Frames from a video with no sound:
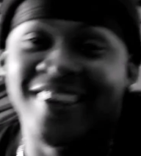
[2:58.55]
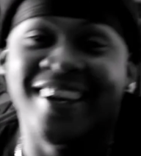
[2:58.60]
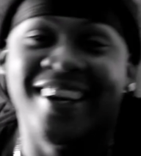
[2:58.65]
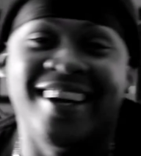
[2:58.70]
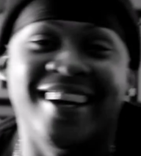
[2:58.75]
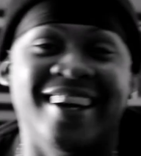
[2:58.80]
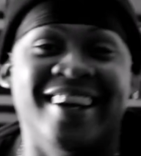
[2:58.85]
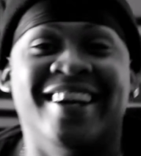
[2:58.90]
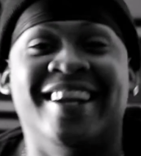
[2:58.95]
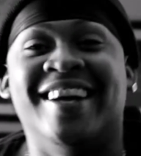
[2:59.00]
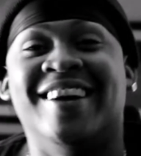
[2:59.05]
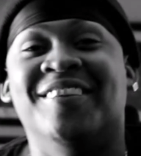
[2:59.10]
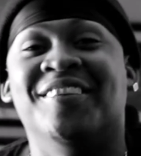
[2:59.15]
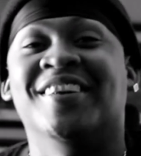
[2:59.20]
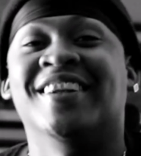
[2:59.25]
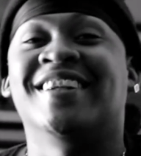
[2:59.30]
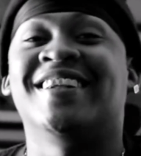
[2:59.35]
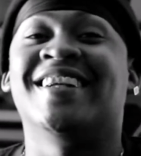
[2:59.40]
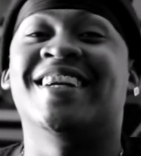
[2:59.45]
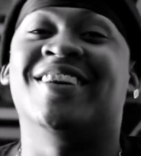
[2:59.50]
behind that,
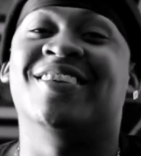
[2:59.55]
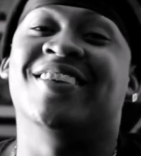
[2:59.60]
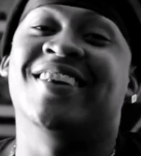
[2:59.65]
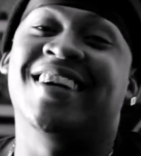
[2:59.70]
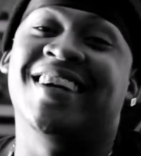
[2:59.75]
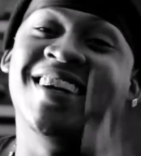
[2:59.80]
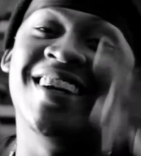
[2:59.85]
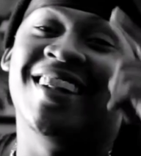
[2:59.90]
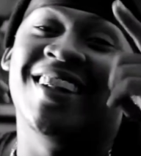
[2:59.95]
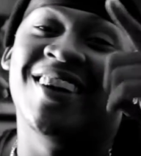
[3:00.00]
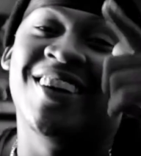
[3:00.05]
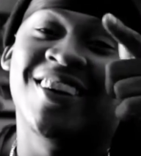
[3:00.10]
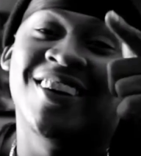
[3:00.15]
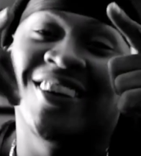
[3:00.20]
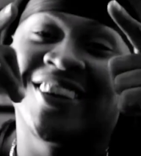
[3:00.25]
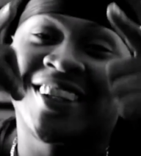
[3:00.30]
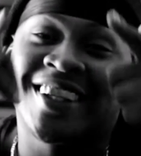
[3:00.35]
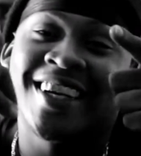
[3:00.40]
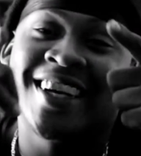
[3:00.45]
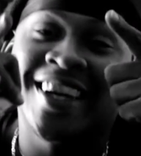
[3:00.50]
but yeah, man, a
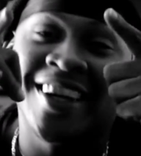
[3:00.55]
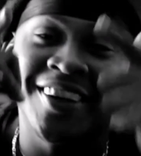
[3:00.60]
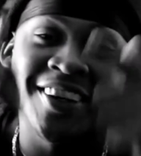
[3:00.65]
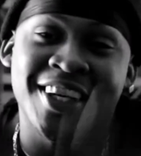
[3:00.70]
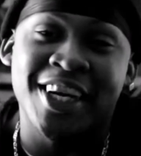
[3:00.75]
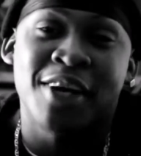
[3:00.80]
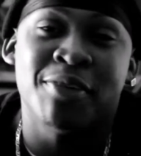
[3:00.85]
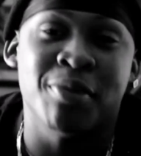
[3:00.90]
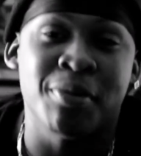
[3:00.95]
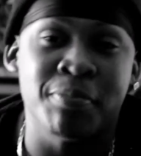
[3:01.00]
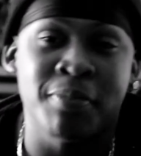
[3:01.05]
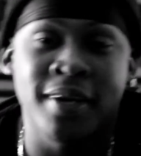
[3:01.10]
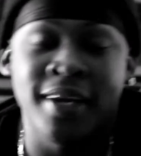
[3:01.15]
long time coming,